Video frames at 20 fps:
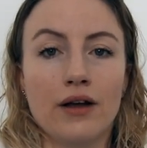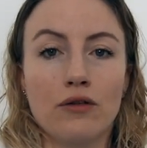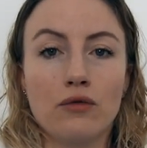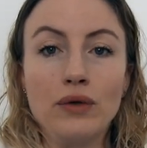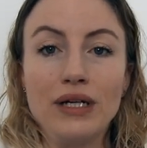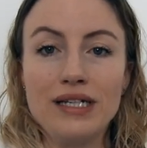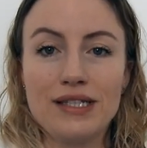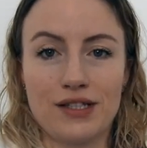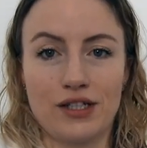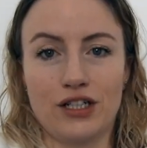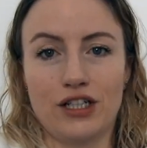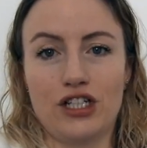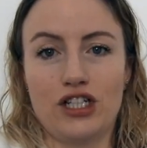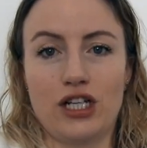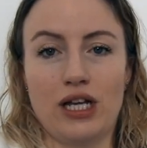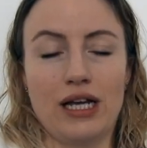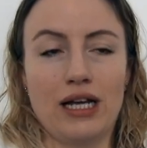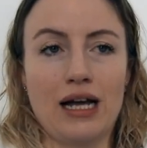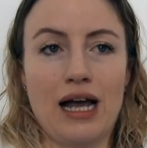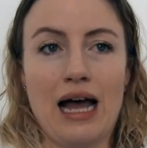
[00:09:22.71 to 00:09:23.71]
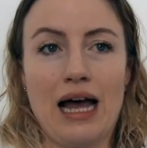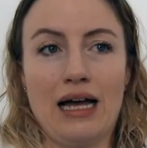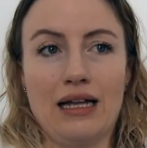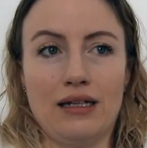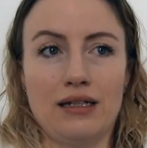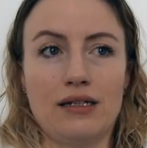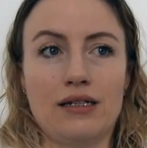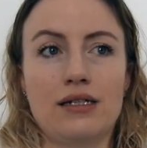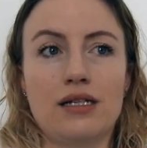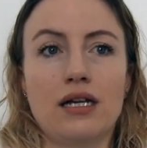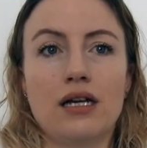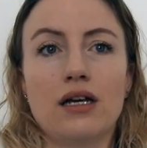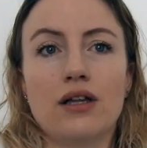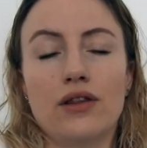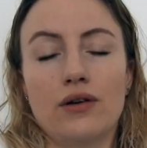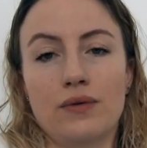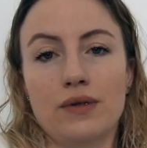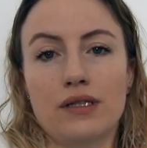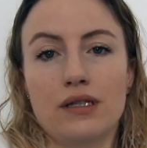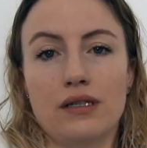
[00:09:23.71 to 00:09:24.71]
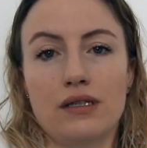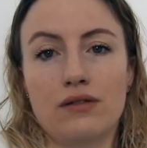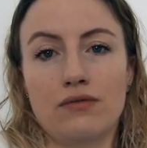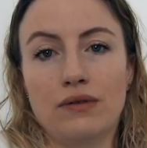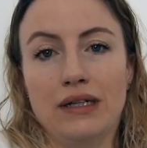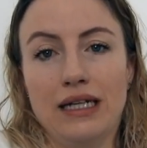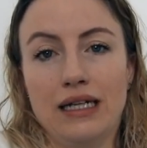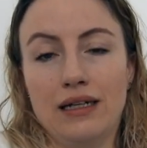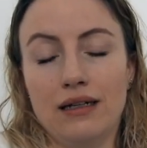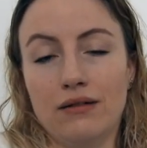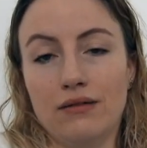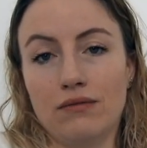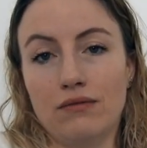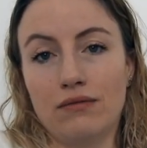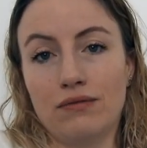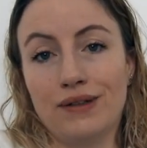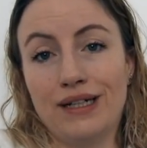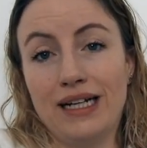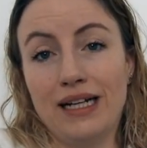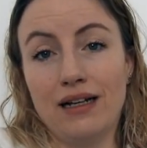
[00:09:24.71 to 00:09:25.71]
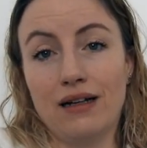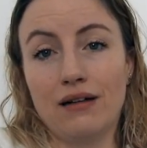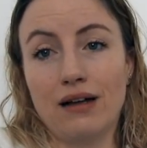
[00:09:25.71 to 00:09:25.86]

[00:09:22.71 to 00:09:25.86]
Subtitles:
researching, and there was this really